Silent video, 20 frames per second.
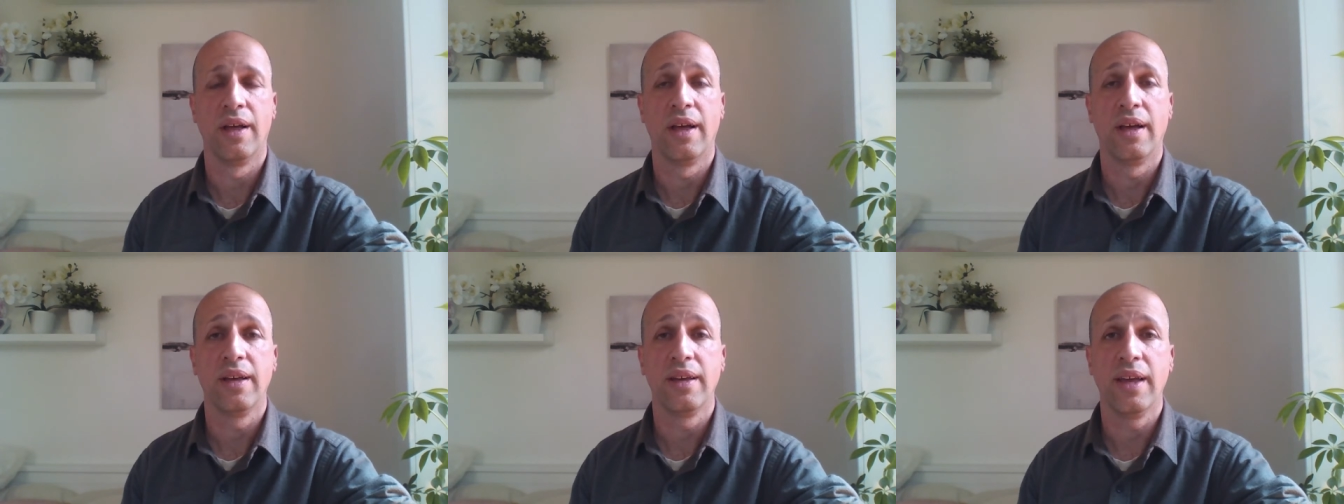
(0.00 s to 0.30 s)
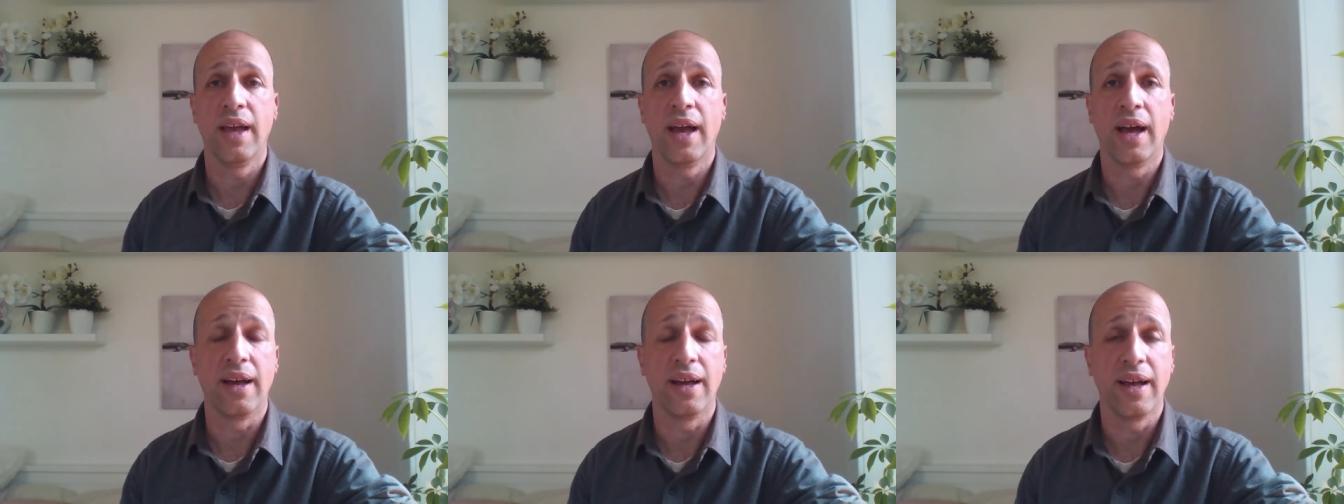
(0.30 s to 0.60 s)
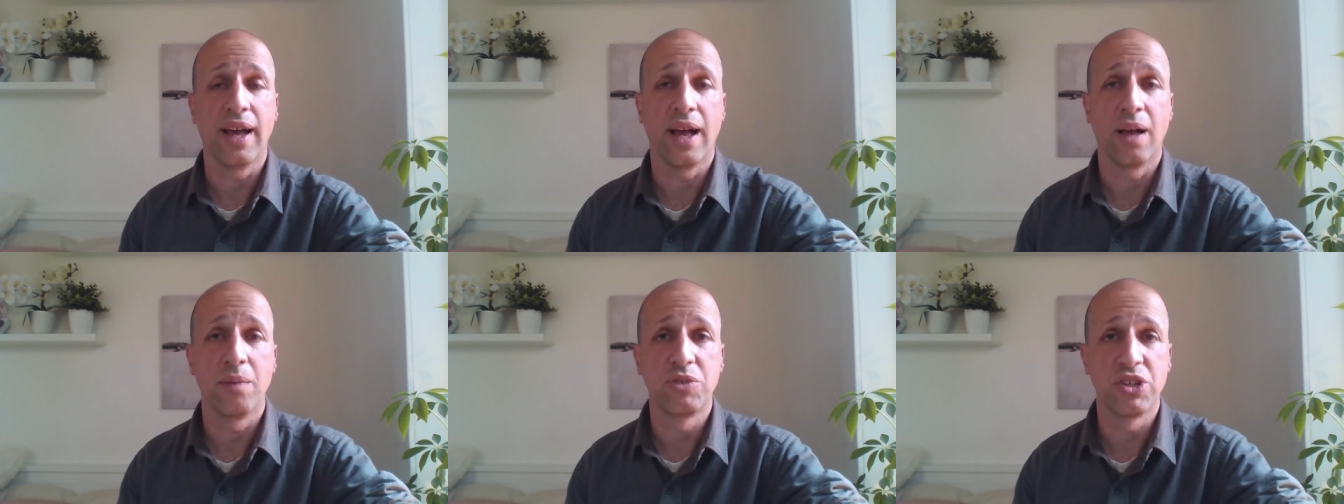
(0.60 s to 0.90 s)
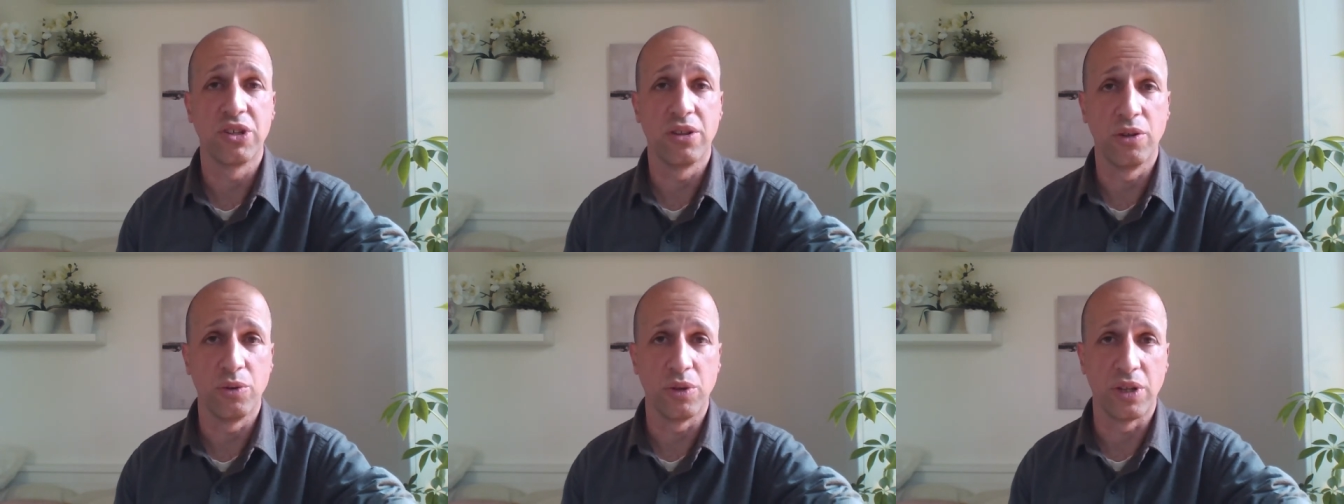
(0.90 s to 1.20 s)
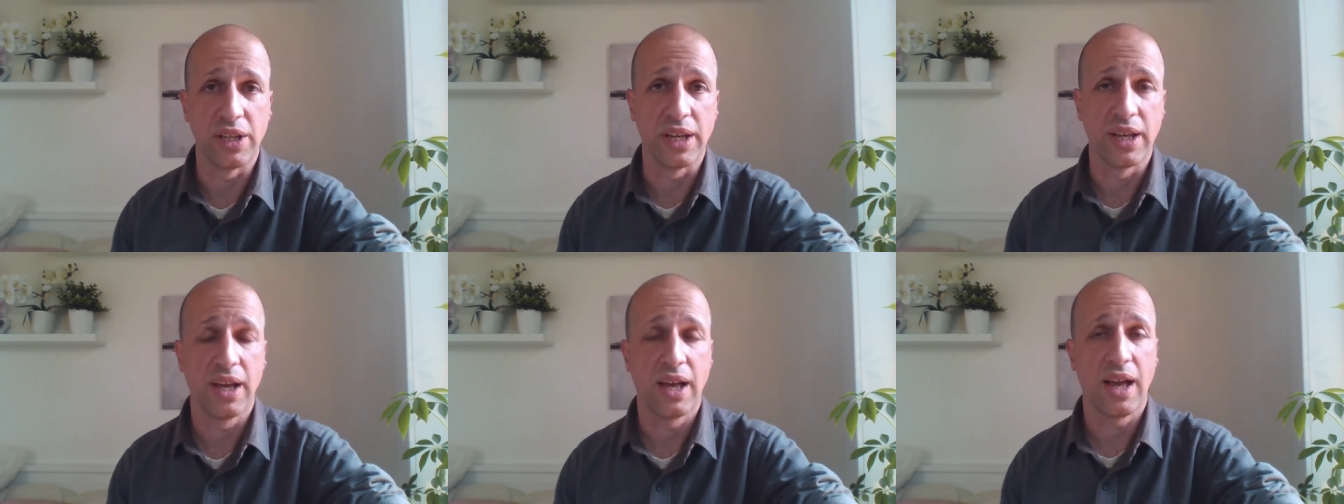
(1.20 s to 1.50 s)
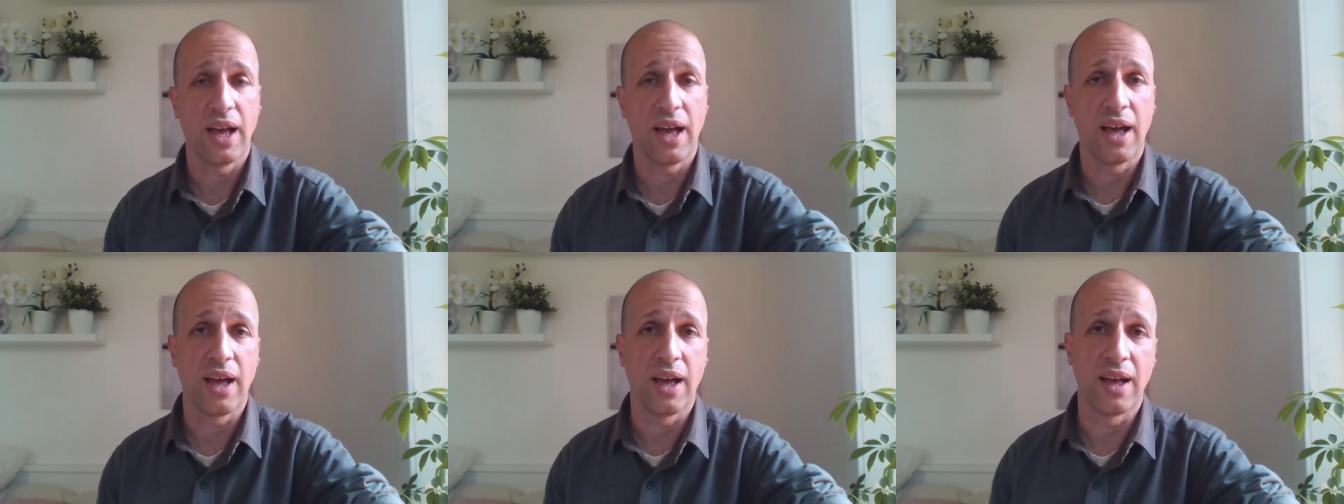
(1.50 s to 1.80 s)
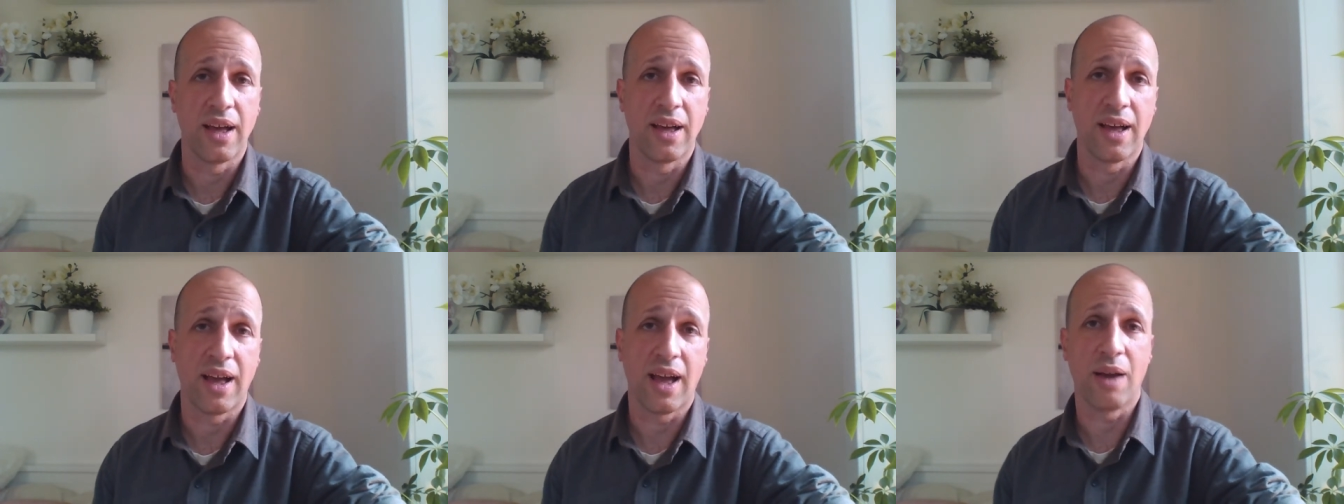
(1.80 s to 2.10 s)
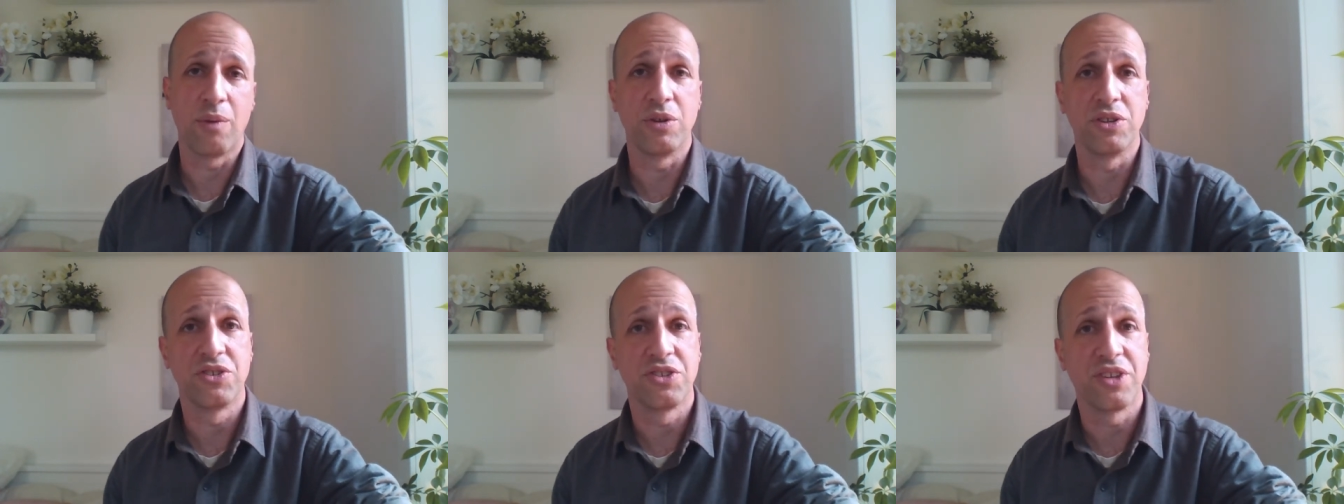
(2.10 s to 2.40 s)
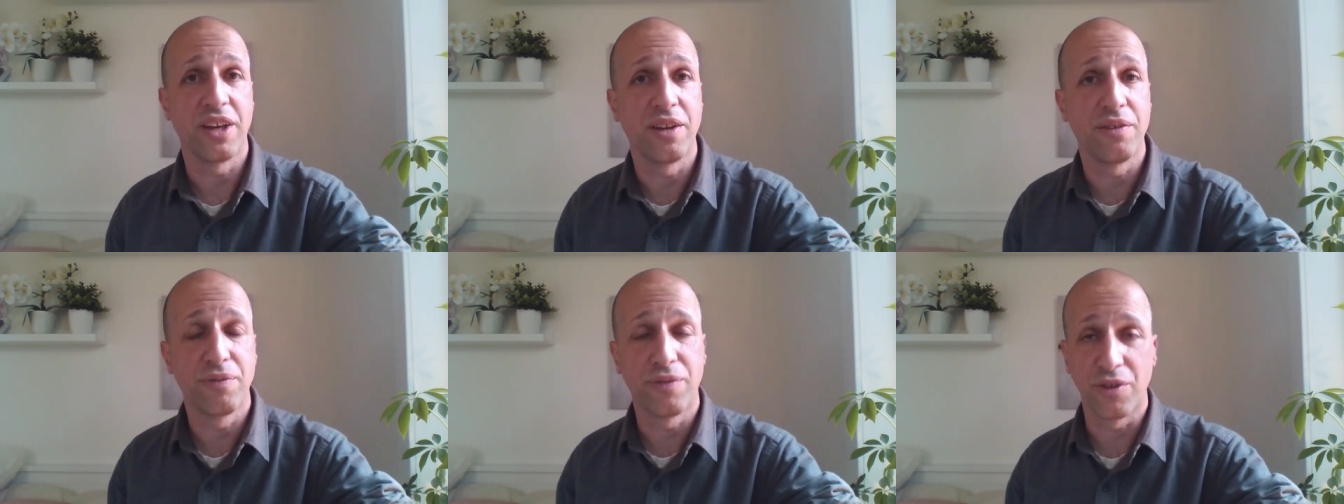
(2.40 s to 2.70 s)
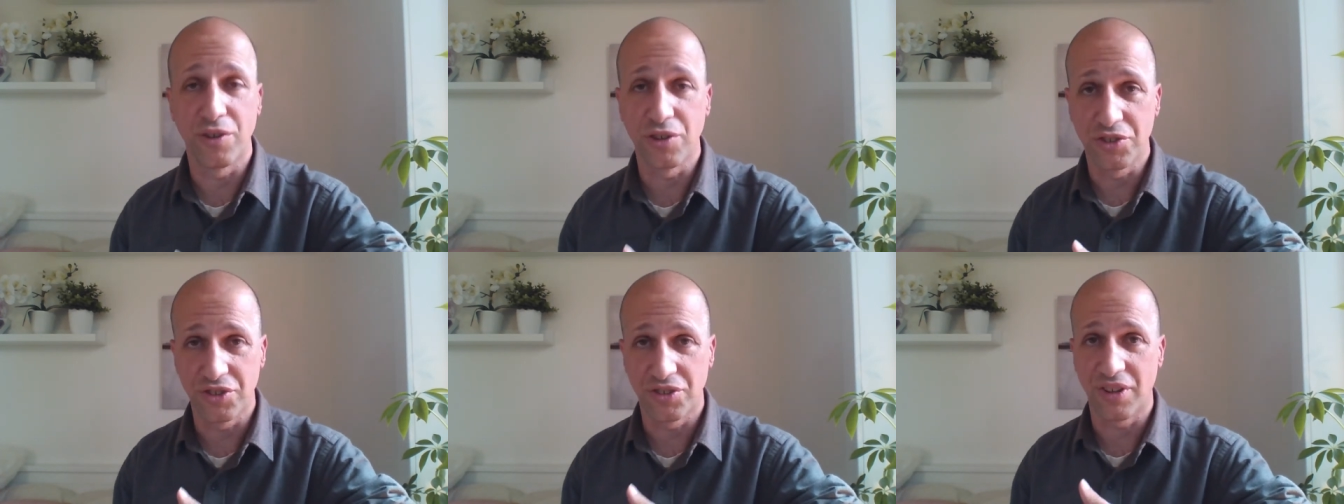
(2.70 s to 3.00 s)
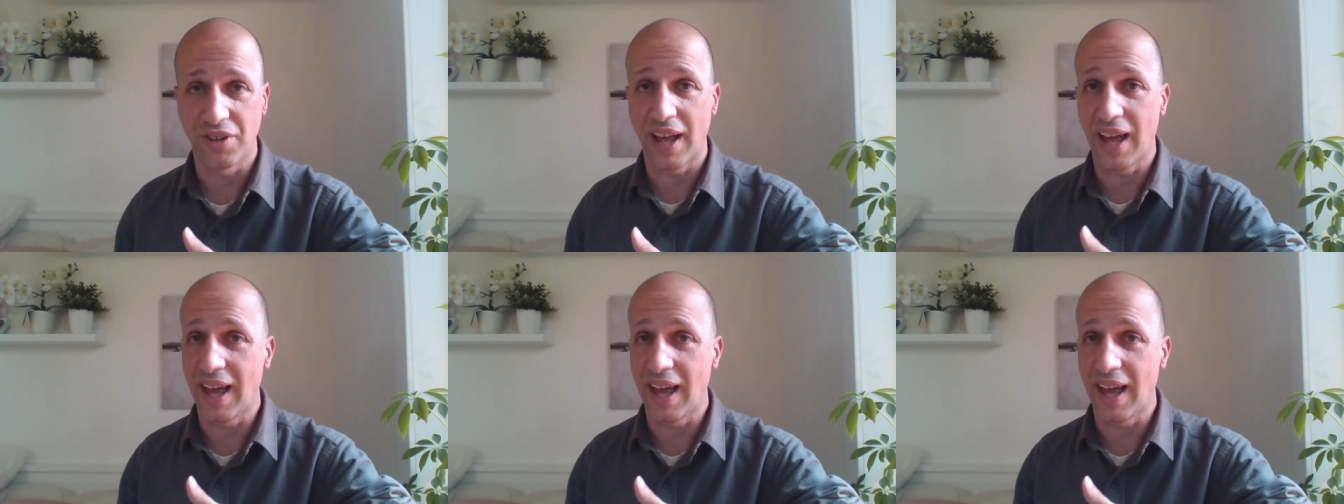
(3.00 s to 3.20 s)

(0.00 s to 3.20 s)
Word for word: Yeah, absolutely. Uh, I would say first,